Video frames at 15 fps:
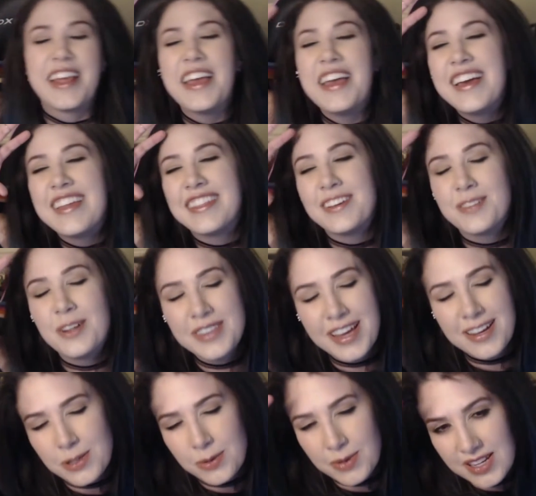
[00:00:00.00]
they wrote that
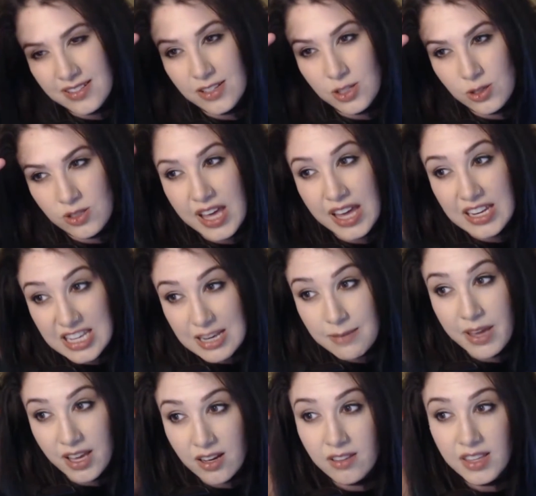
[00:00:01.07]
tweet. Did you see that
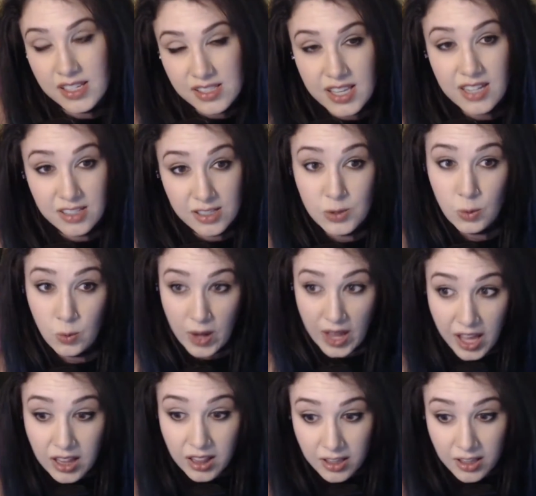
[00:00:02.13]
email they sent as well?